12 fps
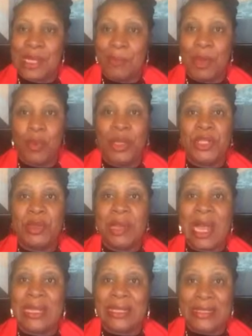But when you
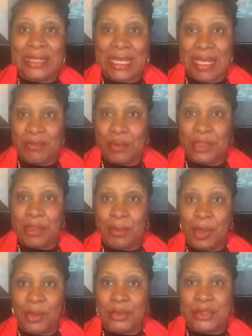got to live with the
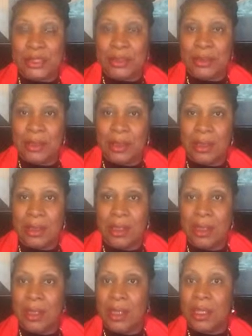person
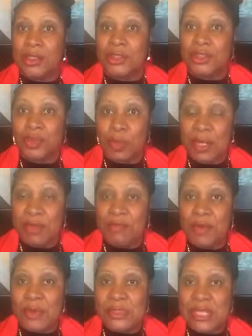
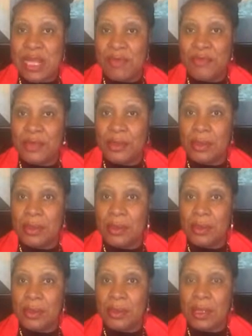24/7,
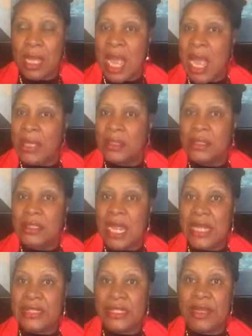I could
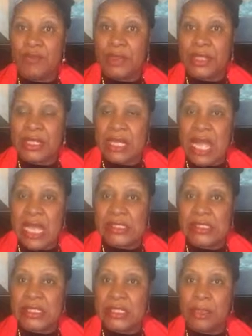not live with the
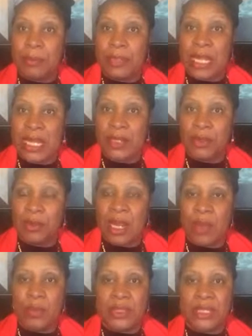constant complainer
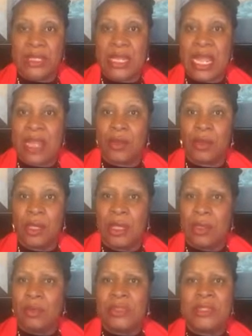and with the nagger.
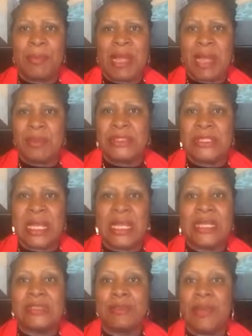What the Bible say,
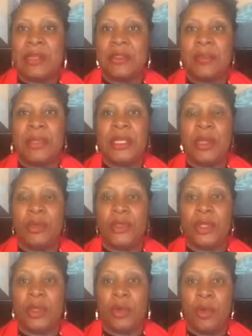it's better to be
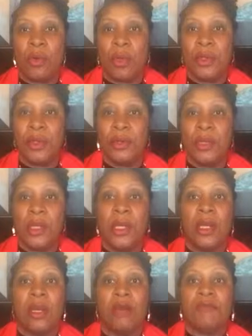on the corner
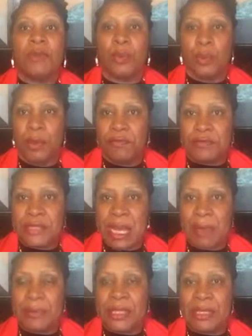of the
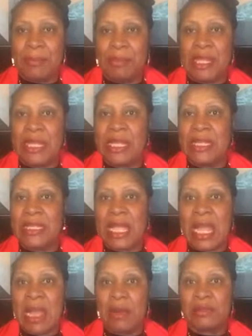rooftop than to be in the
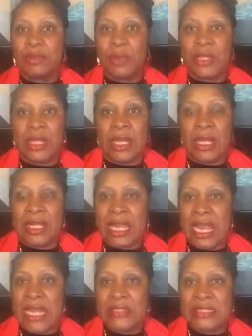house with a
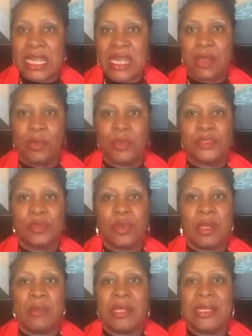cantankerous
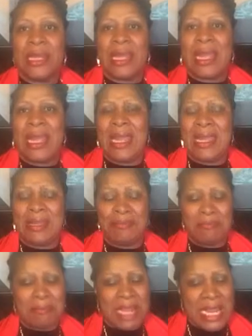woman.
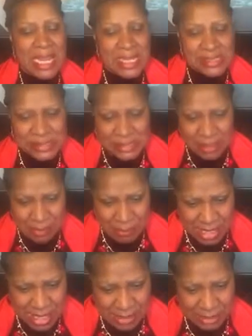Amen,
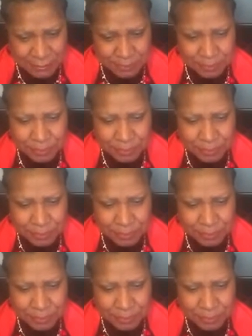somebody.